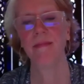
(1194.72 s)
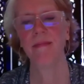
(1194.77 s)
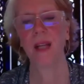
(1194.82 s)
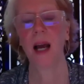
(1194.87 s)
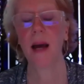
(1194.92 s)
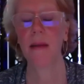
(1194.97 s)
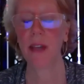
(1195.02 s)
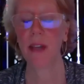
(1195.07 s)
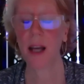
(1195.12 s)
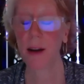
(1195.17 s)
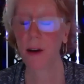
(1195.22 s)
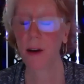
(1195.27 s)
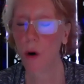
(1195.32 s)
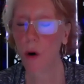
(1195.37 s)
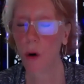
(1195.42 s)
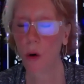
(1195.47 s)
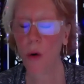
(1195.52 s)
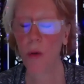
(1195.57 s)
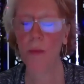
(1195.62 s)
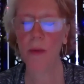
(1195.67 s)
And that
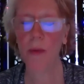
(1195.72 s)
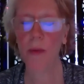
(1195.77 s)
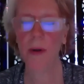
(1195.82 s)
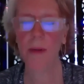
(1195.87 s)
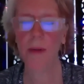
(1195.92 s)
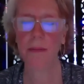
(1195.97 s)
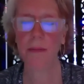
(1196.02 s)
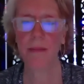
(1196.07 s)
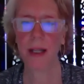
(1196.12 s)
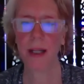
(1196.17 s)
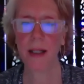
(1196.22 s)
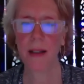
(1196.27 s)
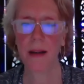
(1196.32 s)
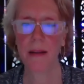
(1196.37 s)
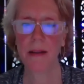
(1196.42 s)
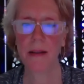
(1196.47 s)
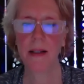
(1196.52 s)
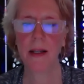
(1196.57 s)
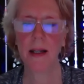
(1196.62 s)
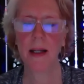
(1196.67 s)
home like I
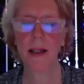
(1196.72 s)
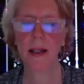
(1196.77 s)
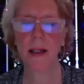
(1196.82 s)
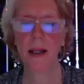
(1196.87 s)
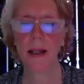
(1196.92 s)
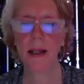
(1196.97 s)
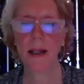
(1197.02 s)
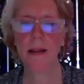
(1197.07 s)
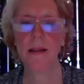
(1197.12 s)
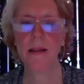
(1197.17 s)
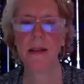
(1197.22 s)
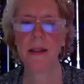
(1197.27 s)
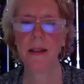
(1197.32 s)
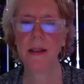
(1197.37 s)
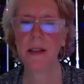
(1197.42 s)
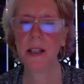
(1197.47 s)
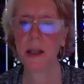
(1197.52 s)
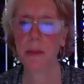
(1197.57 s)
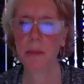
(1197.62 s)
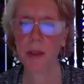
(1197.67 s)
said, is the
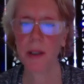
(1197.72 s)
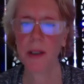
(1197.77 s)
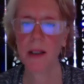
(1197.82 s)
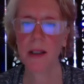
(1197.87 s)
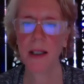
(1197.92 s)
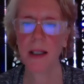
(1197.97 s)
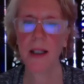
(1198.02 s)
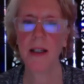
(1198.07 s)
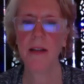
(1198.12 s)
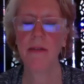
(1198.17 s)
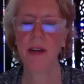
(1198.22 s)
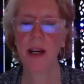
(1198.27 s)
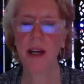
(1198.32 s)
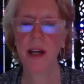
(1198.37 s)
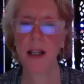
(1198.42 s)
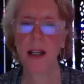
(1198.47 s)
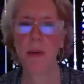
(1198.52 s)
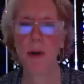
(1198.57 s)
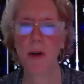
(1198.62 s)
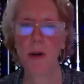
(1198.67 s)
deepest need of
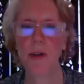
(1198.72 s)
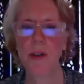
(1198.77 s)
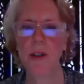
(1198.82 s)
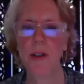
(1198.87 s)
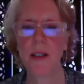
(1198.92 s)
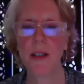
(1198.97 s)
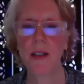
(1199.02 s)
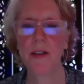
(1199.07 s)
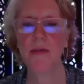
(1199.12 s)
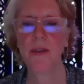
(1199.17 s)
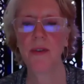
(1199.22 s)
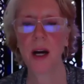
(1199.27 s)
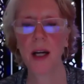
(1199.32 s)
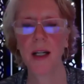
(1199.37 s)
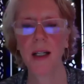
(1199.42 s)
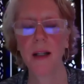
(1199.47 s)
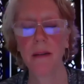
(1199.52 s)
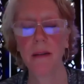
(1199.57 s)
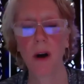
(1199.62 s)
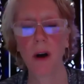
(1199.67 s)
any person, is
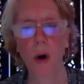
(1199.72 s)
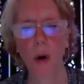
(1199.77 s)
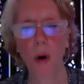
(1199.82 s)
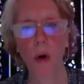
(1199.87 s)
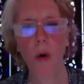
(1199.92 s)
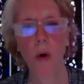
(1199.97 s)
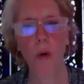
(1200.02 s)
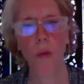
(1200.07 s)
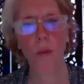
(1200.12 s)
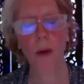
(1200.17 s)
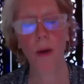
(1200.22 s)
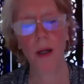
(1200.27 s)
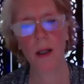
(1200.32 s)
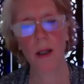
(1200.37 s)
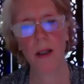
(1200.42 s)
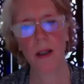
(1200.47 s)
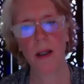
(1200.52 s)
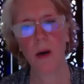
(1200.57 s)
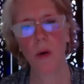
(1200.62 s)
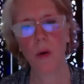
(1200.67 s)
finding the home
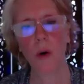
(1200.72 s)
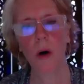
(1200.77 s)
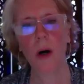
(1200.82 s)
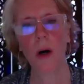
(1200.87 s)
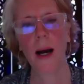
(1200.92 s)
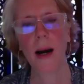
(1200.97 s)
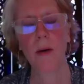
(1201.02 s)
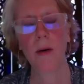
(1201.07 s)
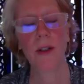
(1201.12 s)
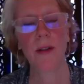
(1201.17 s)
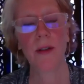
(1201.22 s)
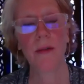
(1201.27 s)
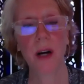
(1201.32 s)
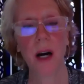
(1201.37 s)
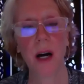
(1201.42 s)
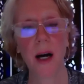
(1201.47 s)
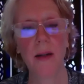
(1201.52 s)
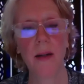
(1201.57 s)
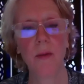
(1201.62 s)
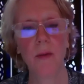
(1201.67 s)
or our
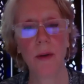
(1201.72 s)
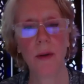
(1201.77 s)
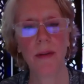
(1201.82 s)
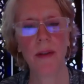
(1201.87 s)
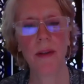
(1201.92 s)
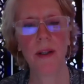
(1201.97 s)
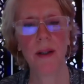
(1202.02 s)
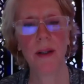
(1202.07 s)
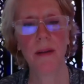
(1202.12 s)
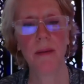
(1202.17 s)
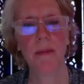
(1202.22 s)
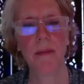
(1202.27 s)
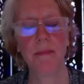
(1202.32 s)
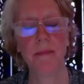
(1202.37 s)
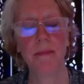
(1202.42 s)
divine within.